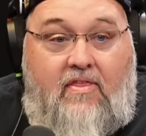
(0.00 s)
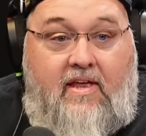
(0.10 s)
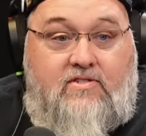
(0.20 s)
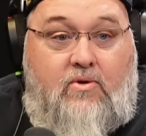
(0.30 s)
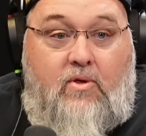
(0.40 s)
thing
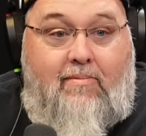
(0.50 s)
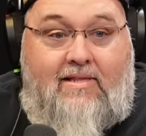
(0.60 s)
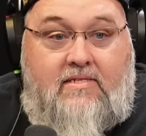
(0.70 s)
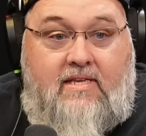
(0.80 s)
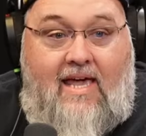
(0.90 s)
that's cool about
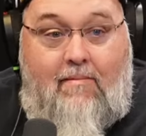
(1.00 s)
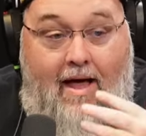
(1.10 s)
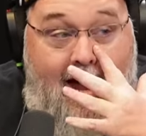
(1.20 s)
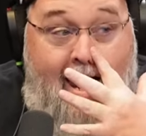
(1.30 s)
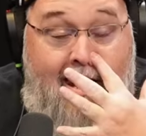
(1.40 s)
this game.
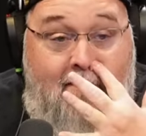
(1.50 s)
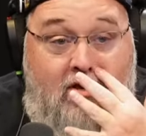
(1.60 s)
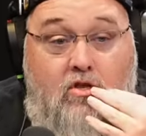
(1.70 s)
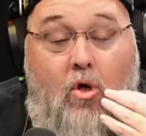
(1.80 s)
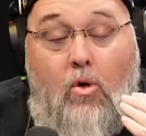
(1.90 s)
Yeah. I am a
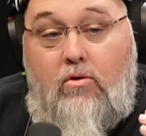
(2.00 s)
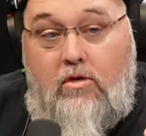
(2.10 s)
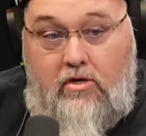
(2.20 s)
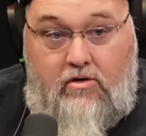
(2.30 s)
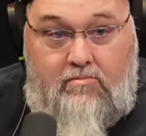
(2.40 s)
total
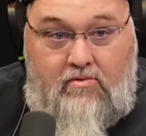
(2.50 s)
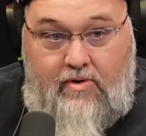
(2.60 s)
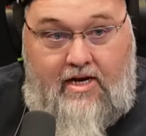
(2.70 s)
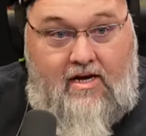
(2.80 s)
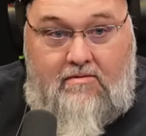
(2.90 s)
noob
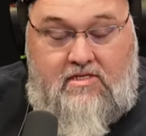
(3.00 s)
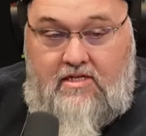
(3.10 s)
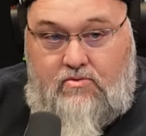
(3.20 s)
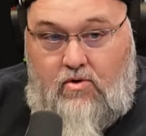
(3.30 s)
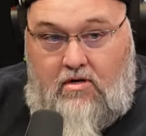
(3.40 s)
when it comes to
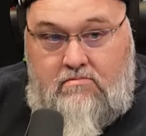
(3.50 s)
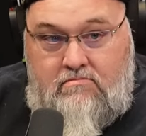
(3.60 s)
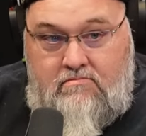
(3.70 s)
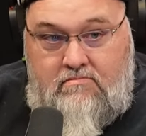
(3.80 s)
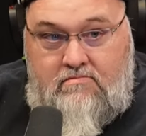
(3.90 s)
this world.
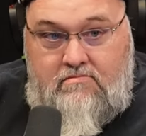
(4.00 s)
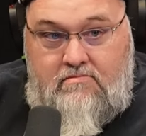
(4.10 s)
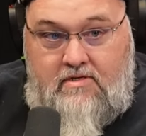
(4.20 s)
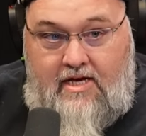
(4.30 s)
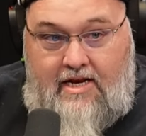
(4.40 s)
Mm-hmm.
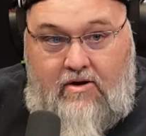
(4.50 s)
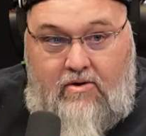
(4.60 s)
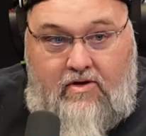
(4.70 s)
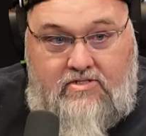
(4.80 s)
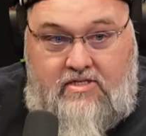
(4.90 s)
And I know
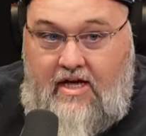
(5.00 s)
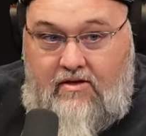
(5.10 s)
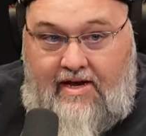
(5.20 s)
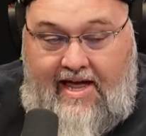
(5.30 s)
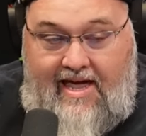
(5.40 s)
there's the other
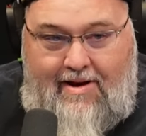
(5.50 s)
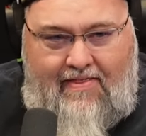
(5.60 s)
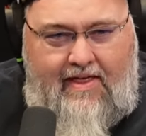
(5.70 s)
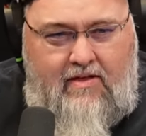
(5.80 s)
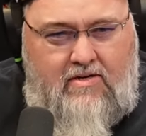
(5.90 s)
game, and I
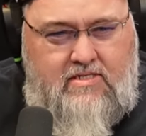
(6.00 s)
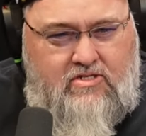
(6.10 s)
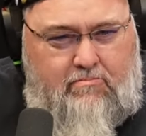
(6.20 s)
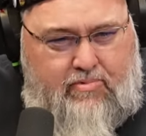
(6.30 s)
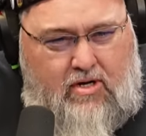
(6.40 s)
think there's is
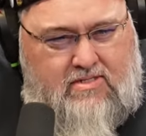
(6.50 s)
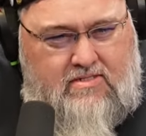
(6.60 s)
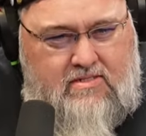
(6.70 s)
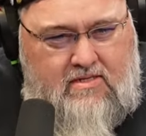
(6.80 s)
there books